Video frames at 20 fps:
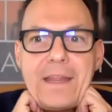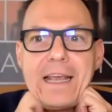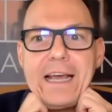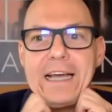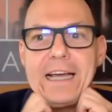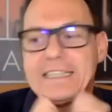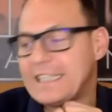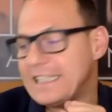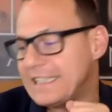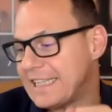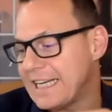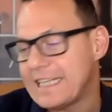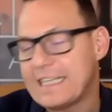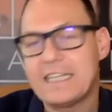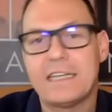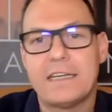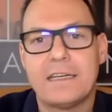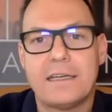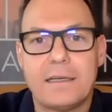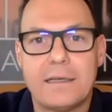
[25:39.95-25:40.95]
And she
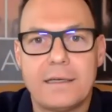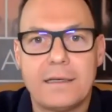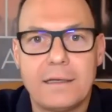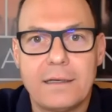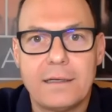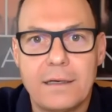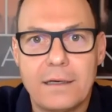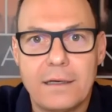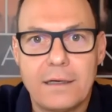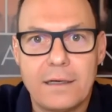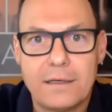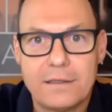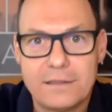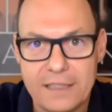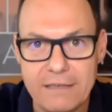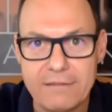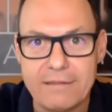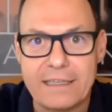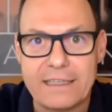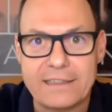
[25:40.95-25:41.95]
said,
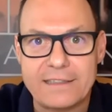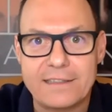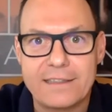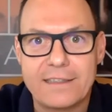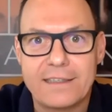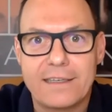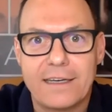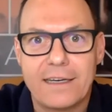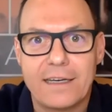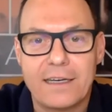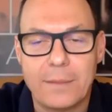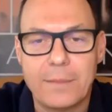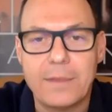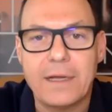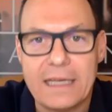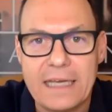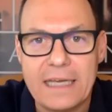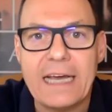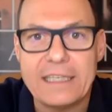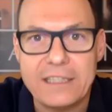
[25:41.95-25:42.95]
serious? And I'm
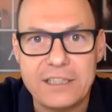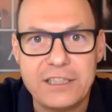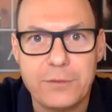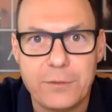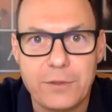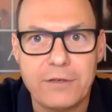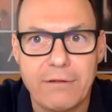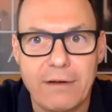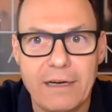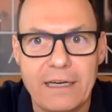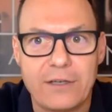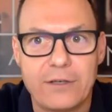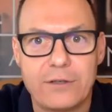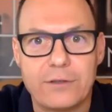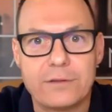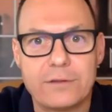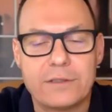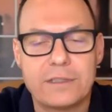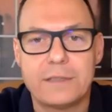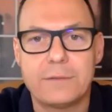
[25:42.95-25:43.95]
like, yeah, do you want to run it
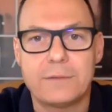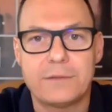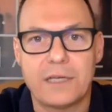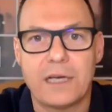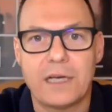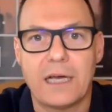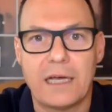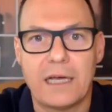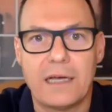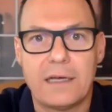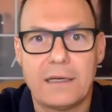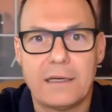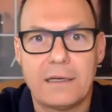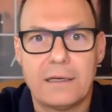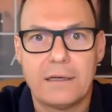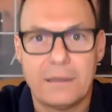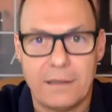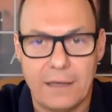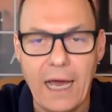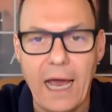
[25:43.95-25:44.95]
all? She was like,
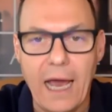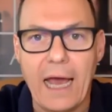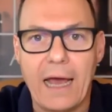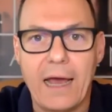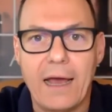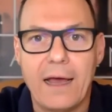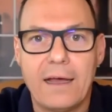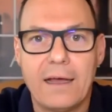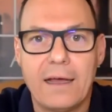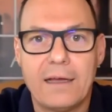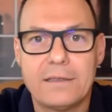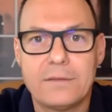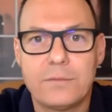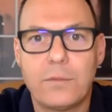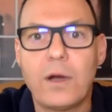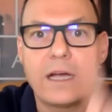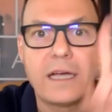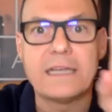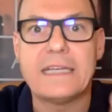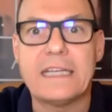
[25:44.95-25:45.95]
yeah,
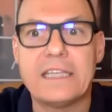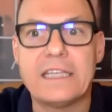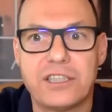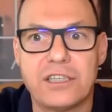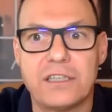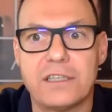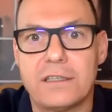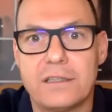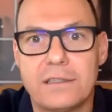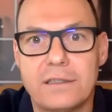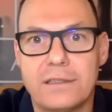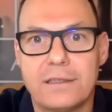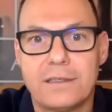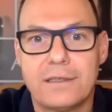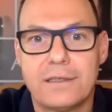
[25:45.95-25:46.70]
one condition. Yeah.